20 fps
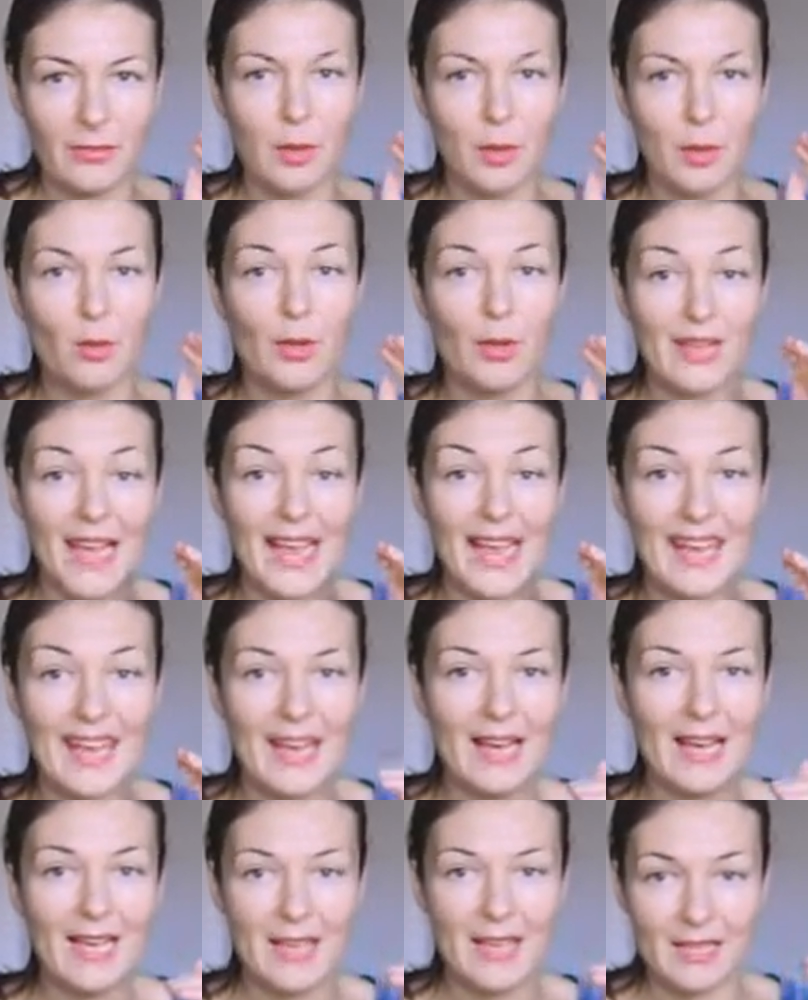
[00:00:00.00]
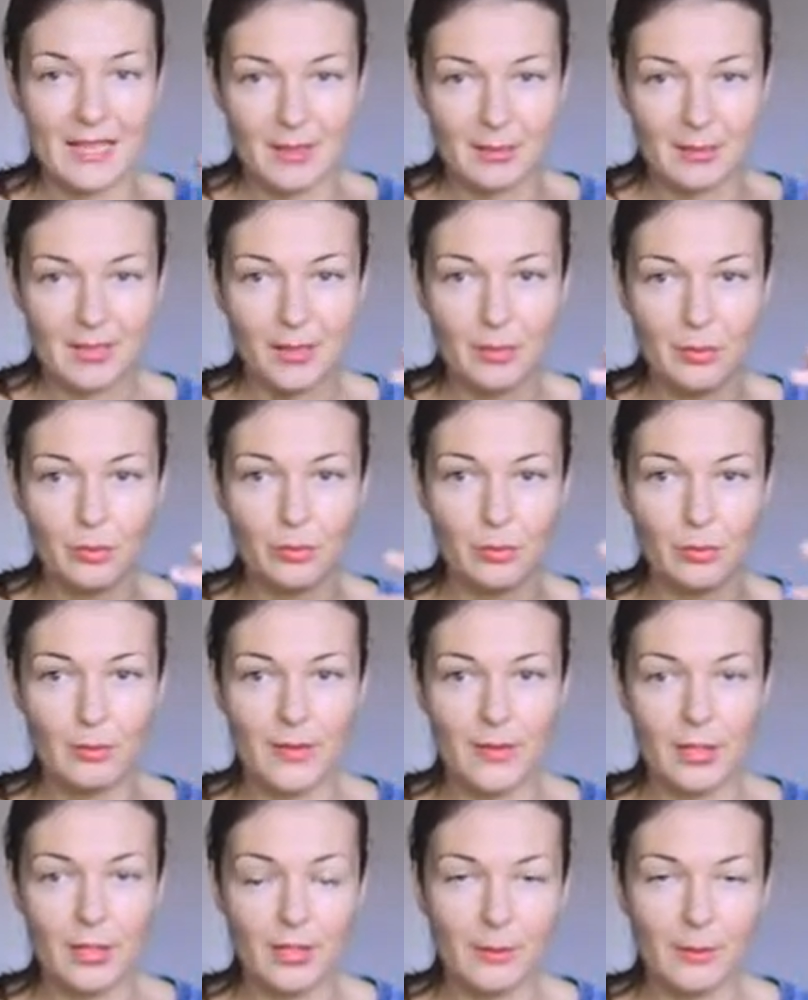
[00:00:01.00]
what AI Unlimited would
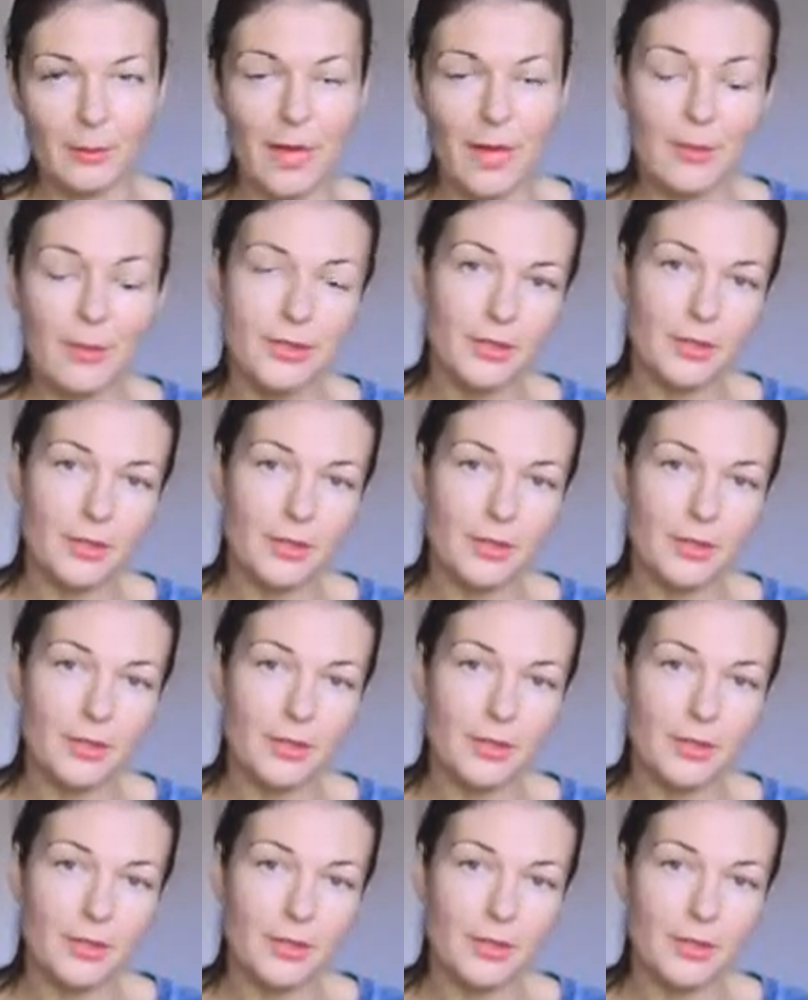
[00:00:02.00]
be all about.